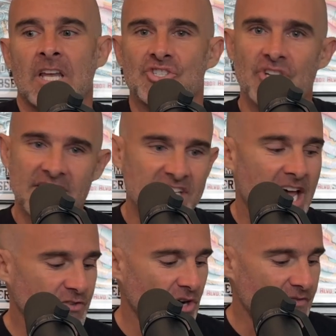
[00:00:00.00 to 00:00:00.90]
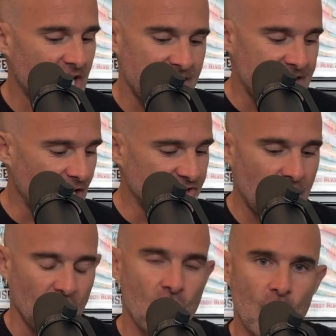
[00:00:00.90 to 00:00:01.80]
So next, after I've kind of nailed
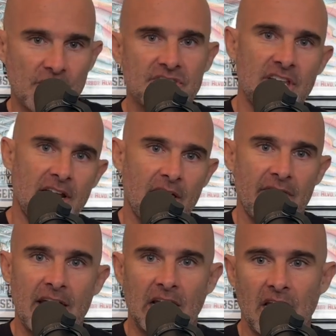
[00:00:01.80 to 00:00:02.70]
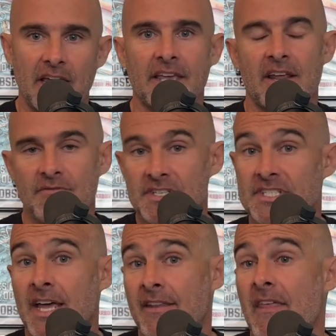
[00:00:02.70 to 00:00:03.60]
down a chorus that I like, and I've
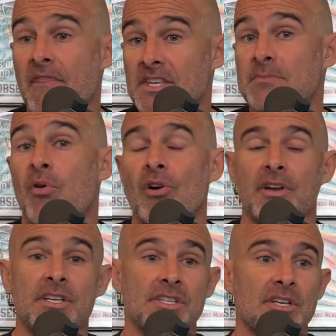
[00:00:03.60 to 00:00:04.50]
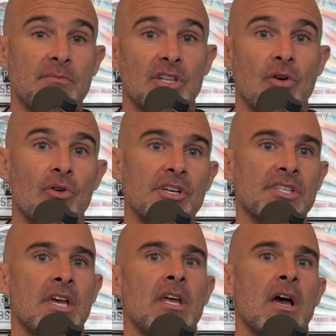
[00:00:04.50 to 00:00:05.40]
decided that this part is going to be the
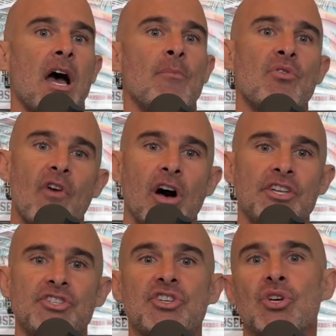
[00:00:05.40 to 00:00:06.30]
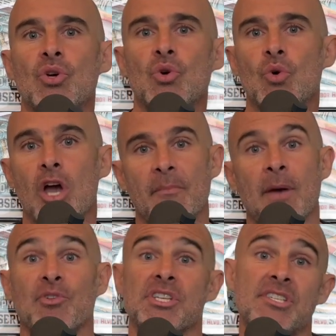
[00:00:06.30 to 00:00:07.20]
chorus, I move on to coming
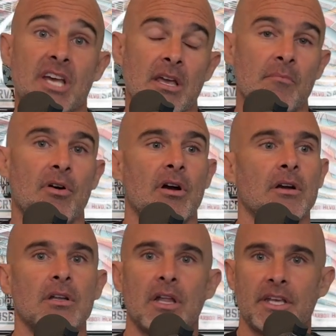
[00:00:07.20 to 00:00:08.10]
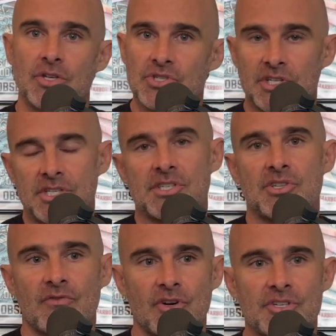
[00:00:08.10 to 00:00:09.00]
up with a second part. Usually this is
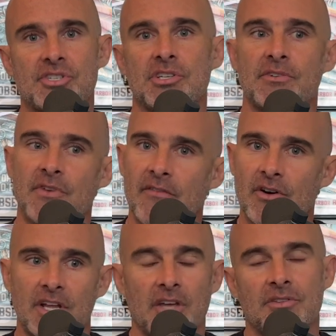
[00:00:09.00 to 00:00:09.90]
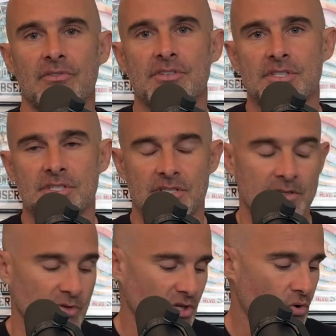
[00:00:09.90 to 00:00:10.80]
the verse. If I've already got the verse, this
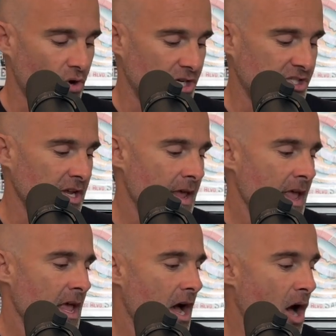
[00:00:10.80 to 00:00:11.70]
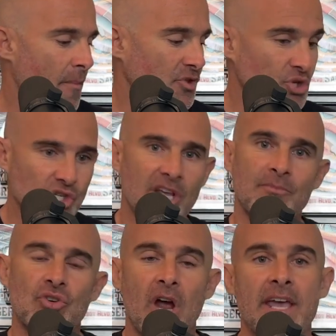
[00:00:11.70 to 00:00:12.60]
could be the chorus. Usually
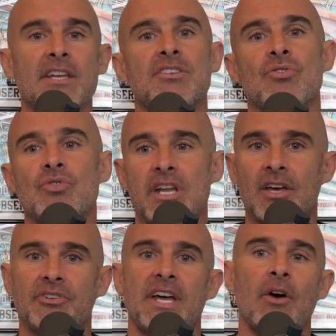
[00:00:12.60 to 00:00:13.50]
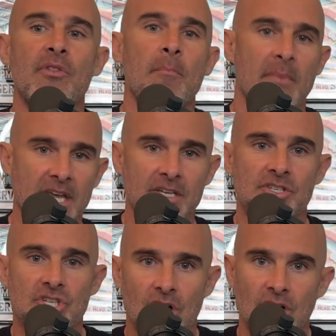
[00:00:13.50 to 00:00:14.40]
I'm trying to nail down the
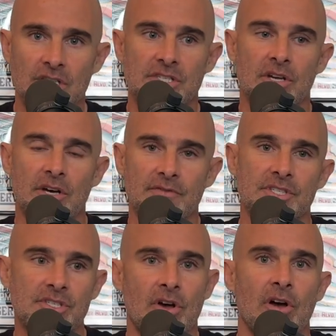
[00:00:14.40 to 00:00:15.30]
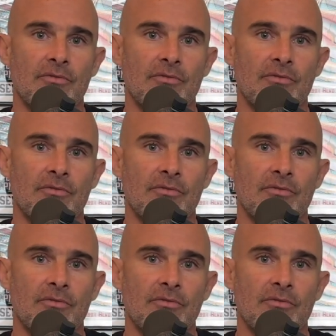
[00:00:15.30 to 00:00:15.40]
main chunks of the song